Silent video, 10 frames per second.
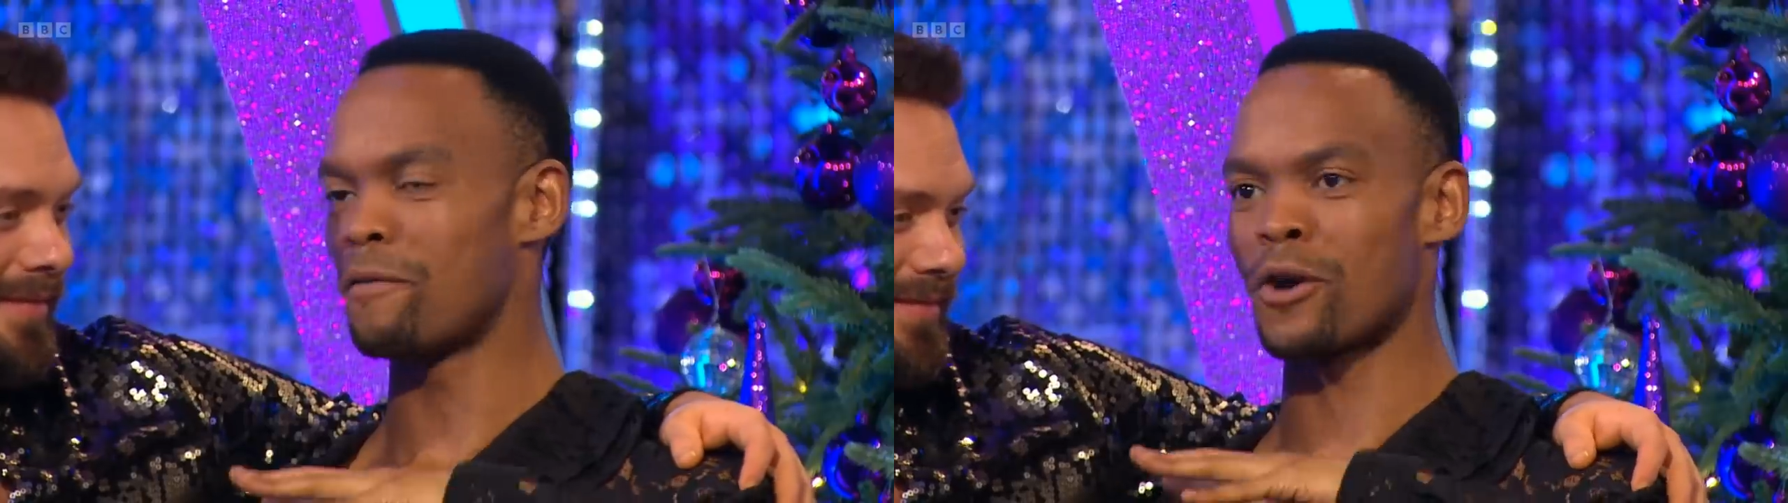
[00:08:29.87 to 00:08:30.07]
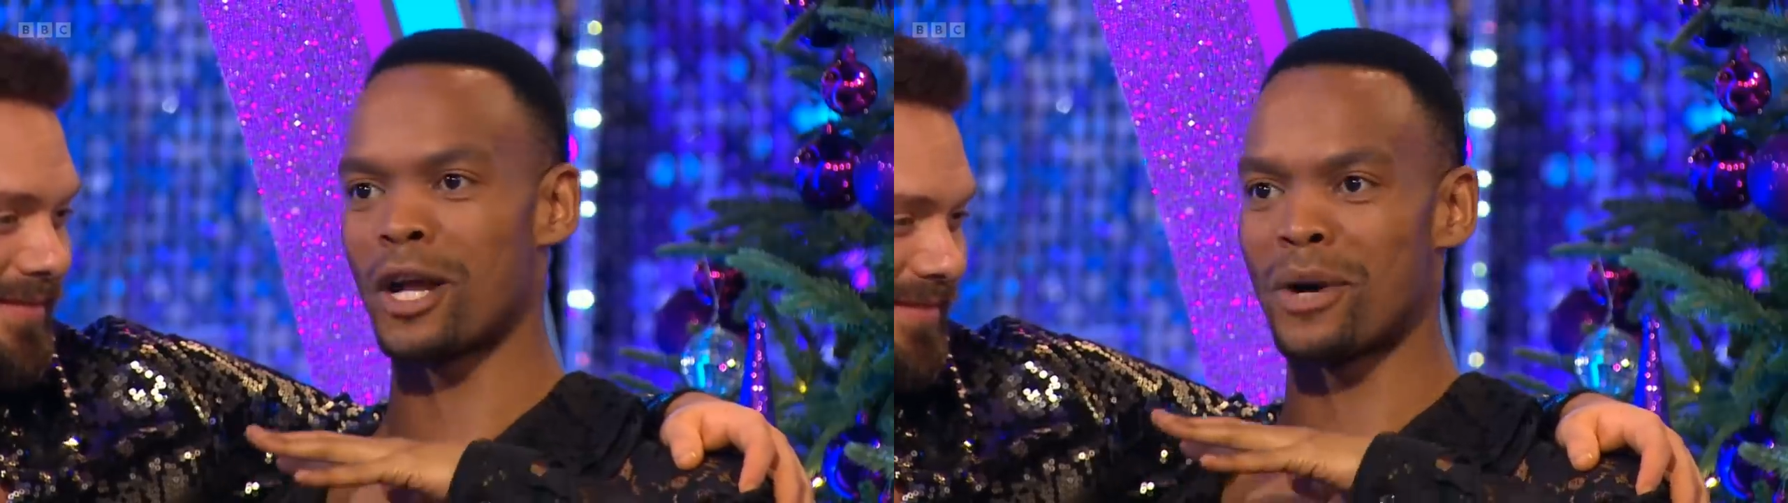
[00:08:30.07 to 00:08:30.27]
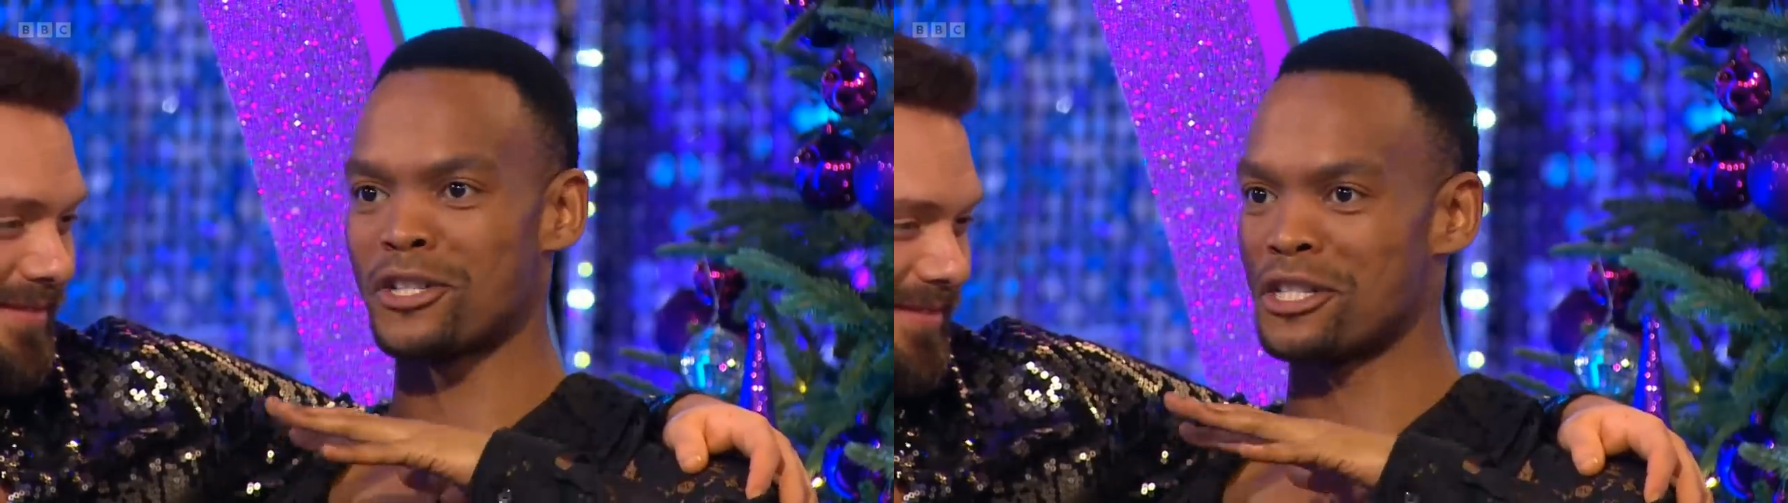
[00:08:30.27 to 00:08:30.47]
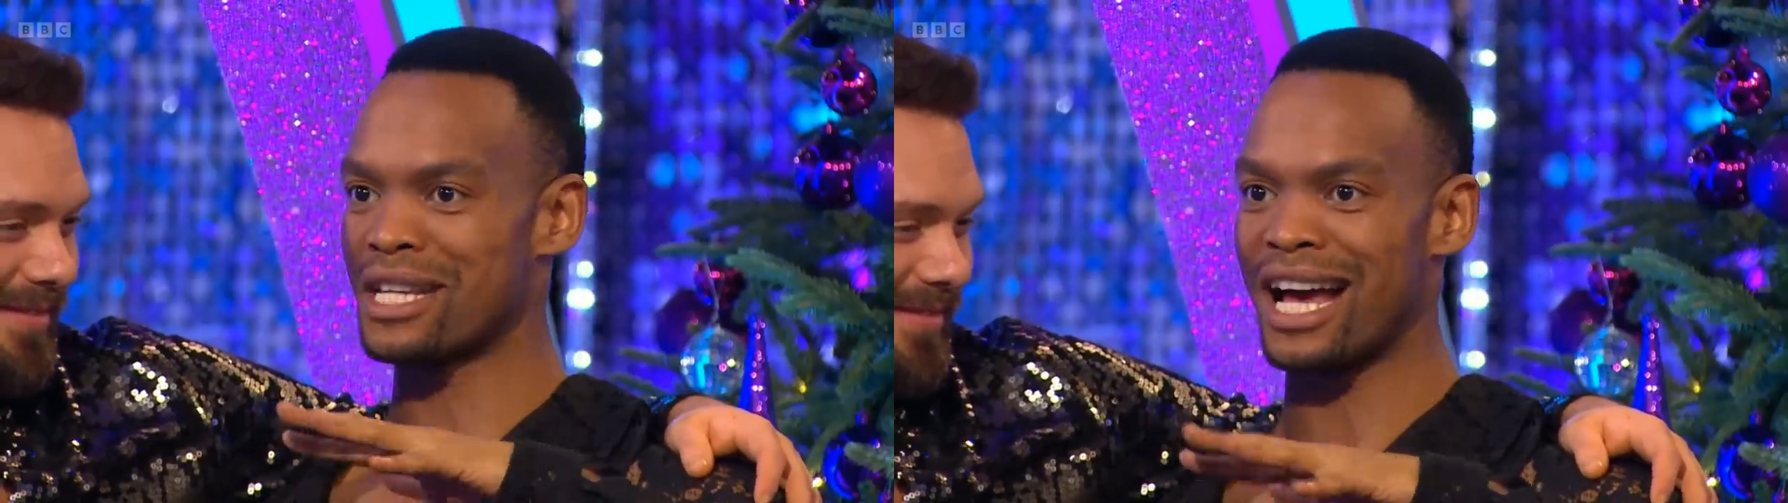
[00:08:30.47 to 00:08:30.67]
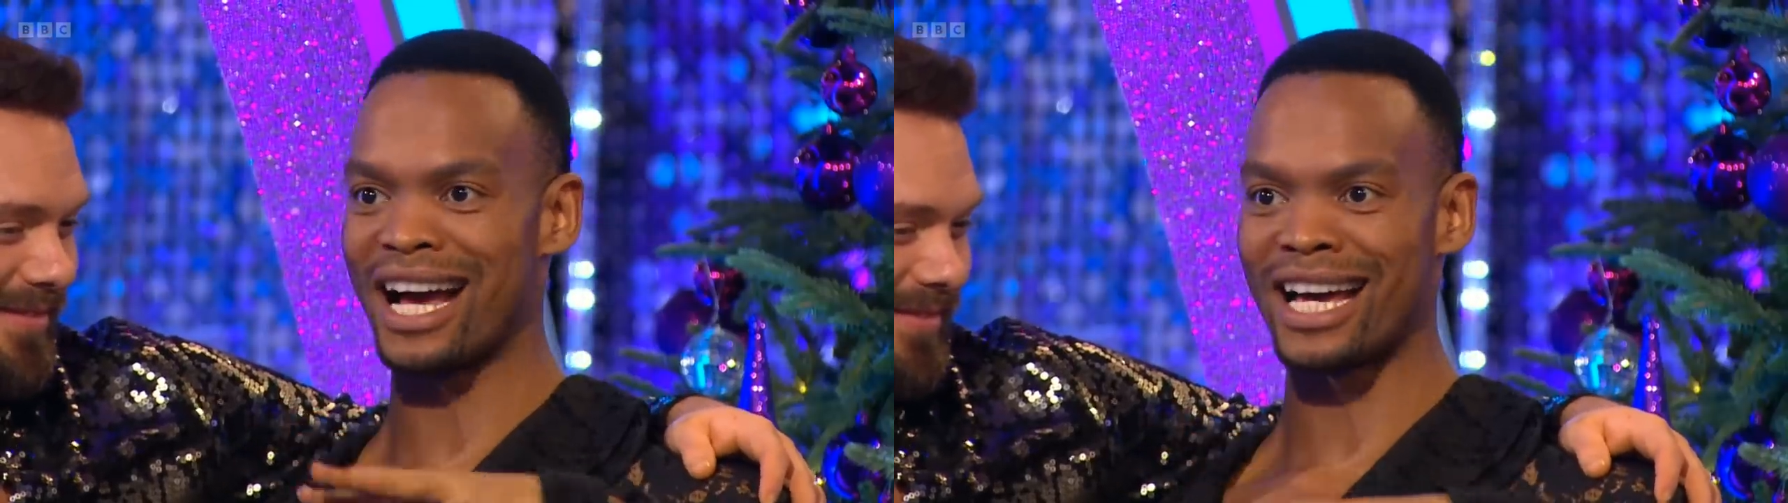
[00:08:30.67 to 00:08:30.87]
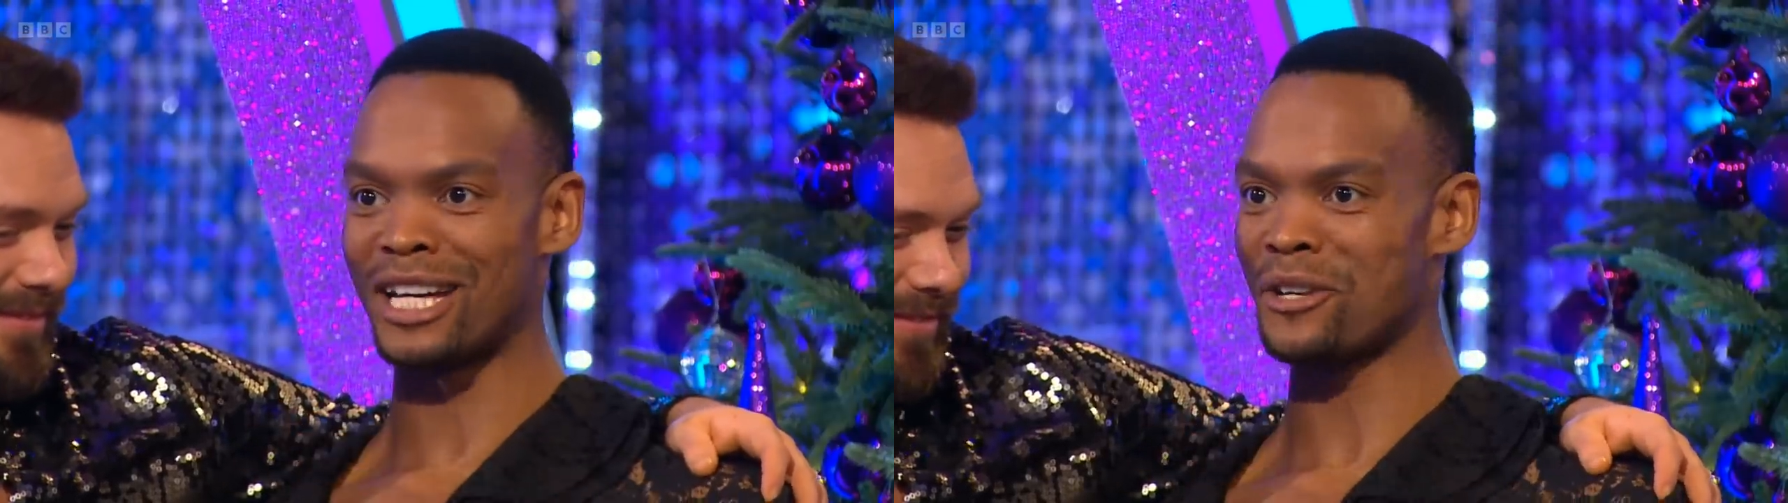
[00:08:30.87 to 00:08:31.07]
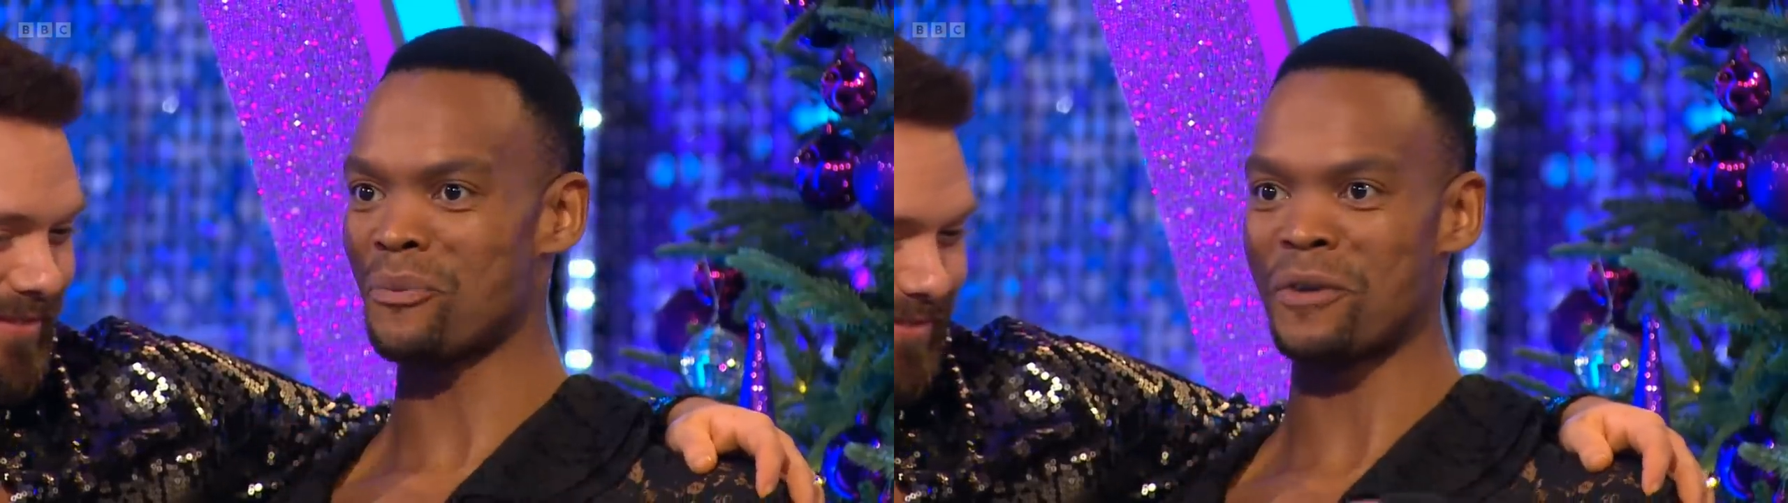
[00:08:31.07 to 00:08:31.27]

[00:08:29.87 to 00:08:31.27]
got Argentine,